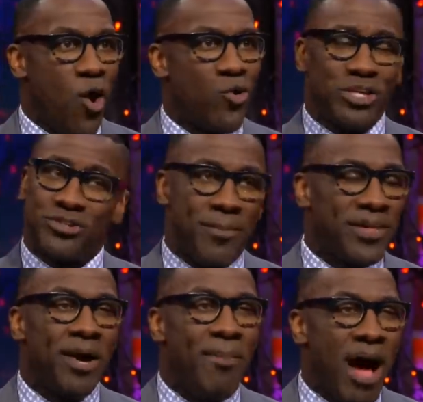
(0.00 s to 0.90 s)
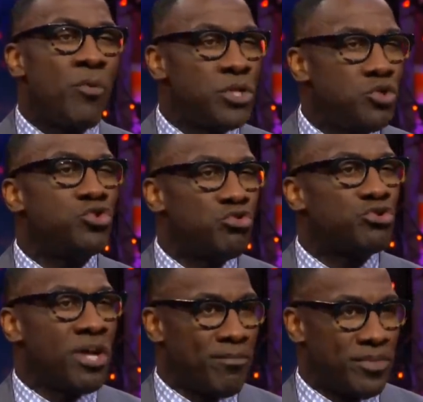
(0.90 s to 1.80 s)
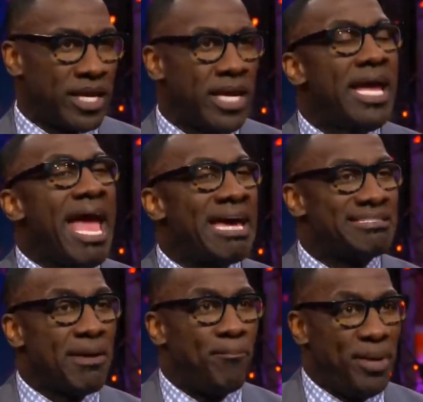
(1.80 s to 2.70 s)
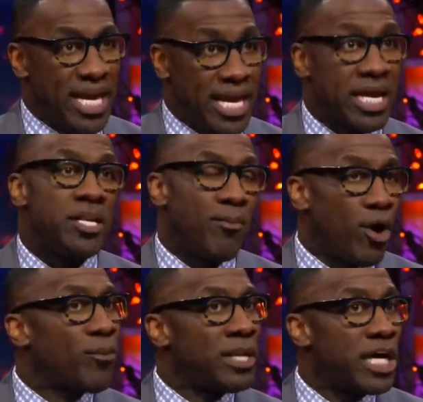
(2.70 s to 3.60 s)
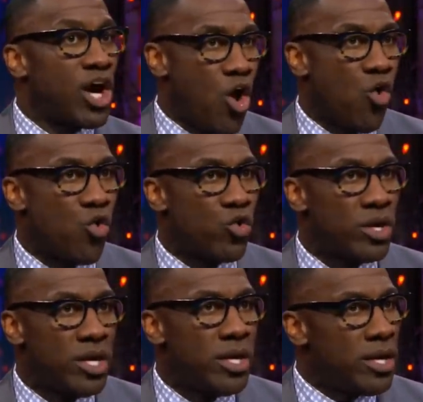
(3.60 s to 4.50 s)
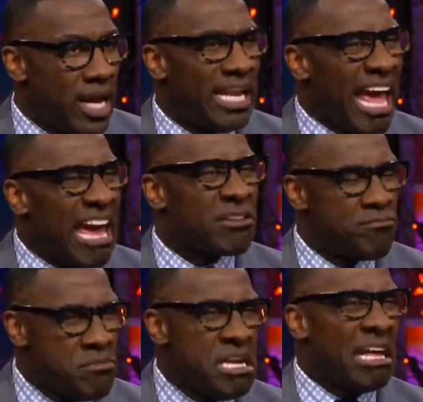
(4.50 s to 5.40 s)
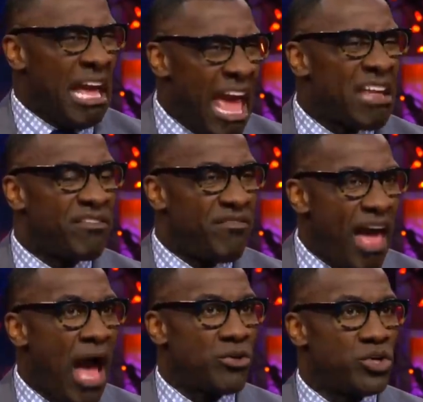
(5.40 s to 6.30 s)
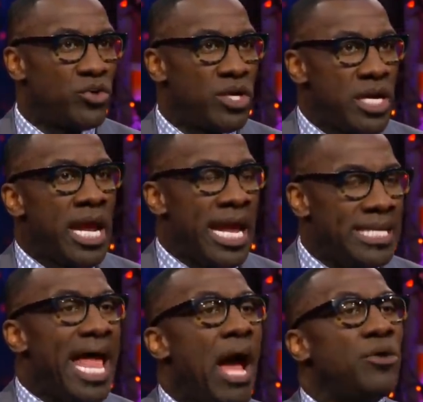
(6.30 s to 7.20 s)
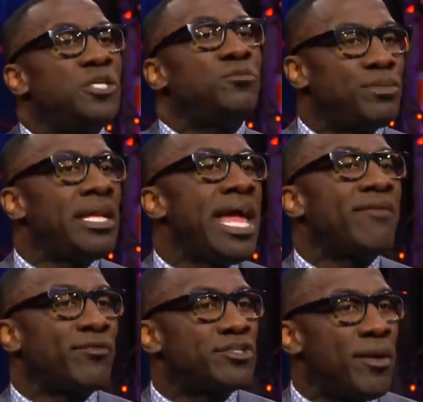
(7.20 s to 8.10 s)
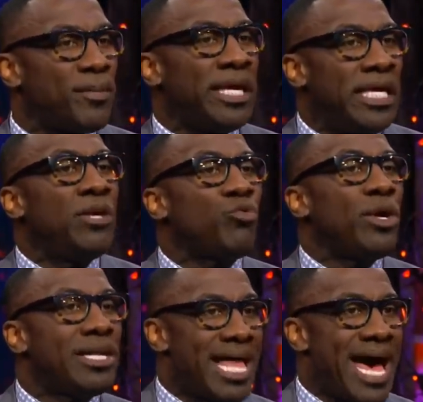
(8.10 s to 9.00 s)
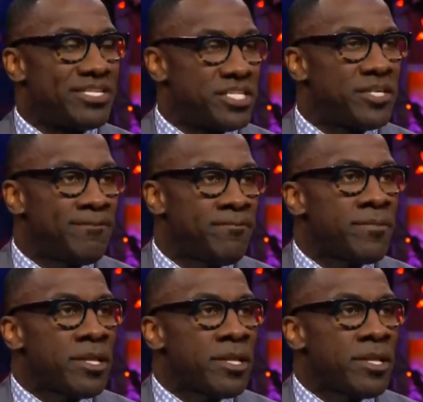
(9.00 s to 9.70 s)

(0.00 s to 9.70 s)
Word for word: and gold, it's something about when you do something as a big in the purple and gold, mm. it has meaning, it has value. Mm. And now he's playing for something. He realizes